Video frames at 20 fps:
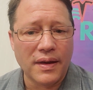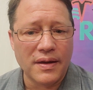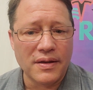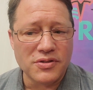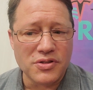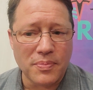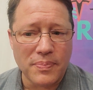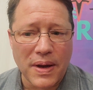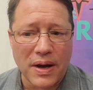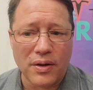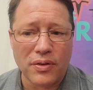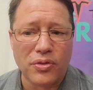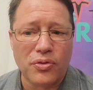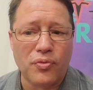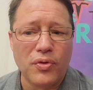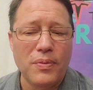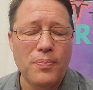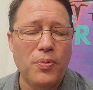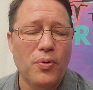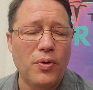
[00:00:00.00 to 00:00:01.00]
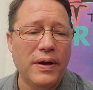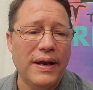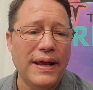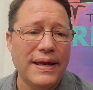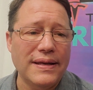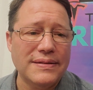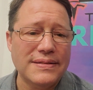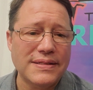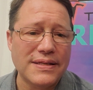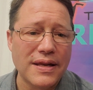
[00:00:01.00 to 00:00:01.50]
It's about
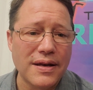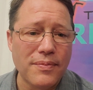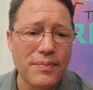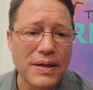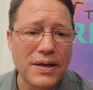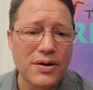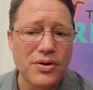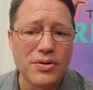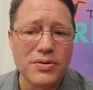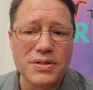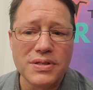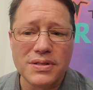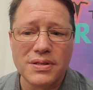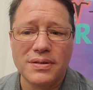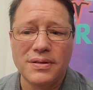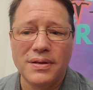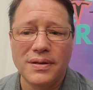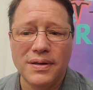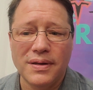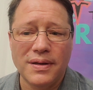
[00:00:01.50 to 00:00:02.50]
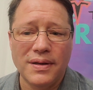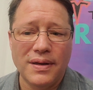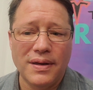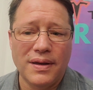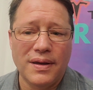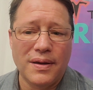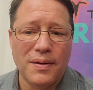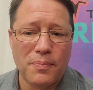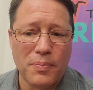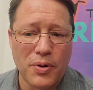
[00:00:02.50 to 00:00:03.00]
3.8 centimeters
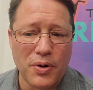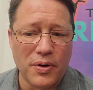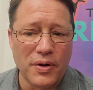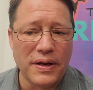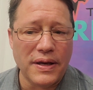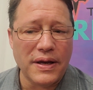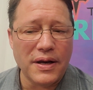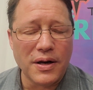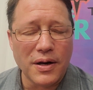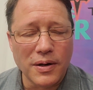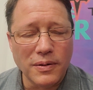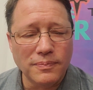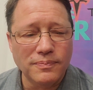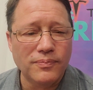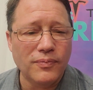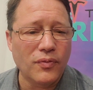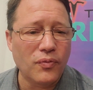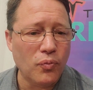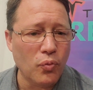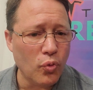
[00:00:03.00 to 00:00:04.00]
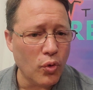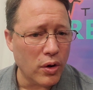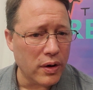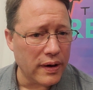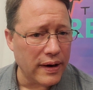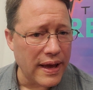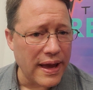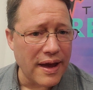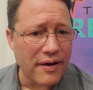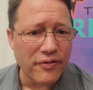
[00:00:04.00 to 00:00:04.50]
per year,
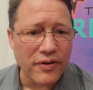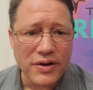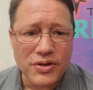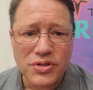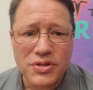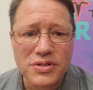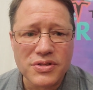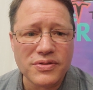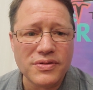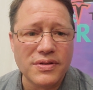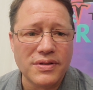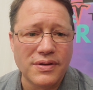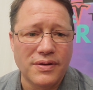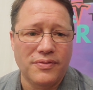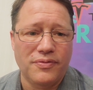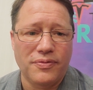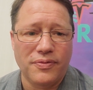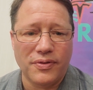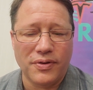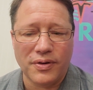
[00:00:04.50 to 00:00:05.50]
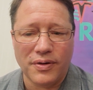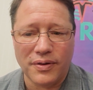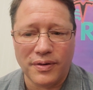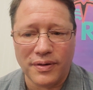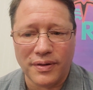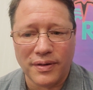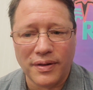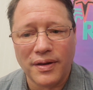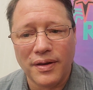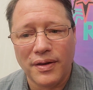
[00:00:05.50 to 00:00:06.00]
1.5 inches for
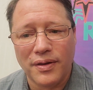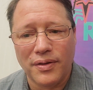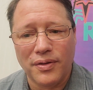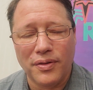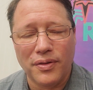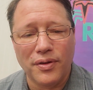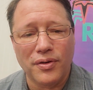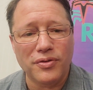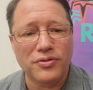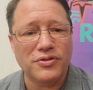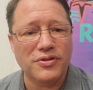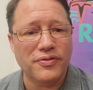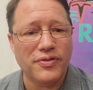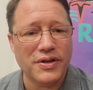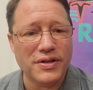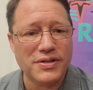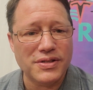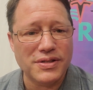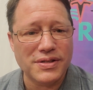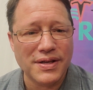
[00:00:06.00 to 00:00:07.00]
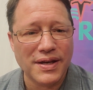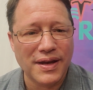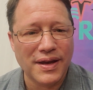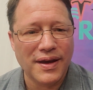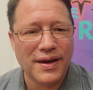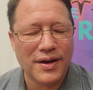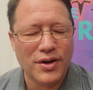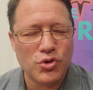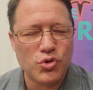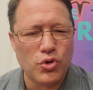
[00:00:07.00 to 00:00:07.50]
those of us
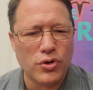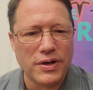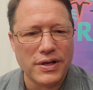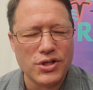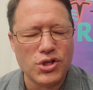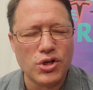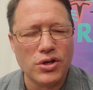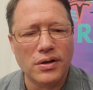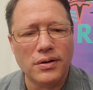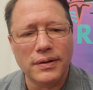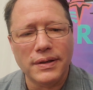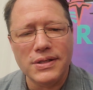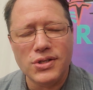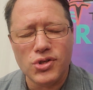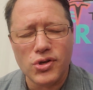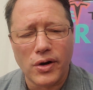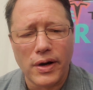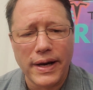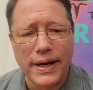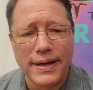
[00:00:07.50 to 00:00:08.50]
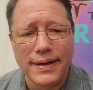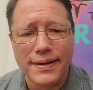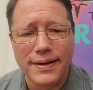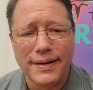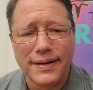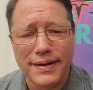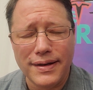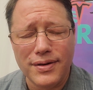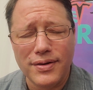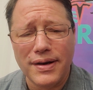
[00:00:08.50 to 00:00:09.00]
traditionally trained in
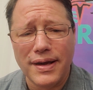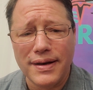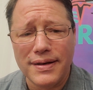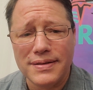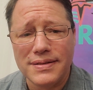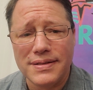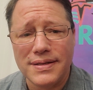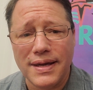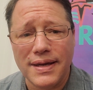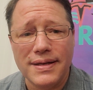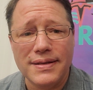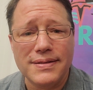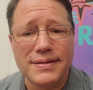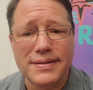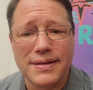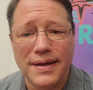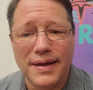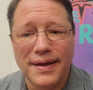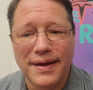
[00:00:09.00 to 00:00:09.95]
the United States.